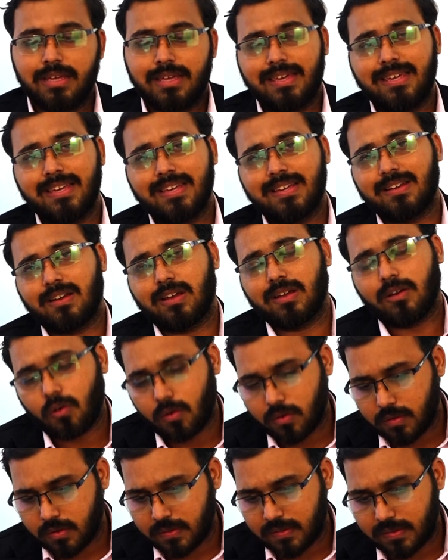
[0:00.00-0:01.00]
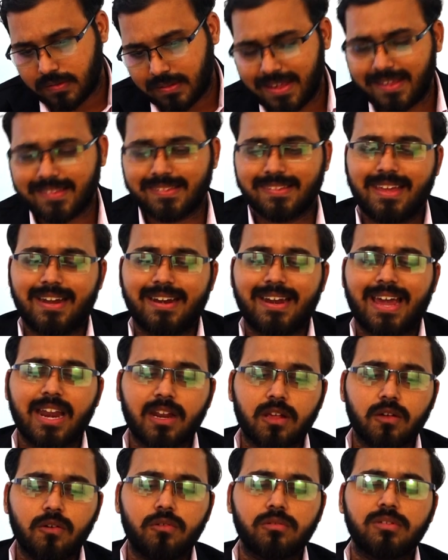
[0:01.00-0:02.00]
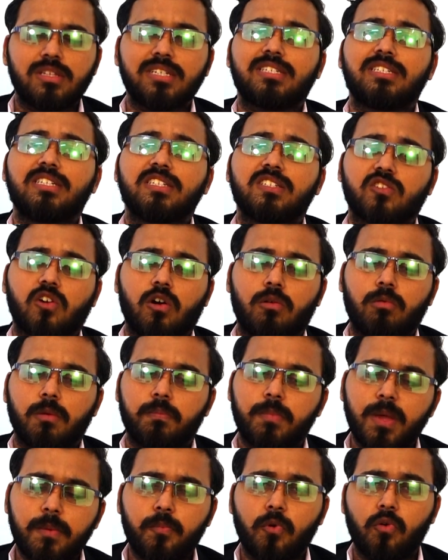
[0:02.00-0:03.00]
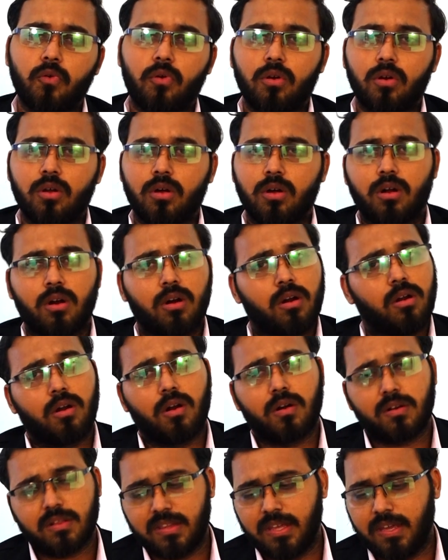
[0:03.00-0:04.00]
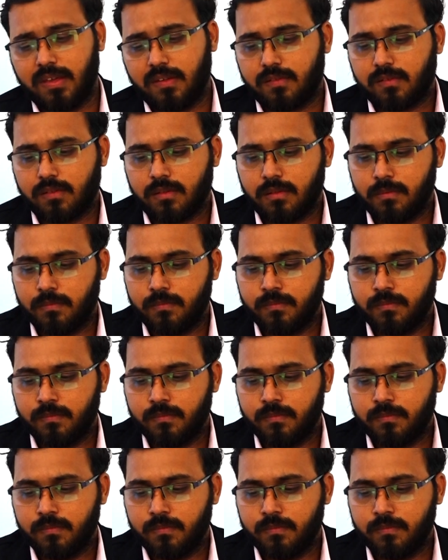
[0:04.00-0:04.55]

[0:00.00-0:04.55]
he says that archaeologists discover people, not things.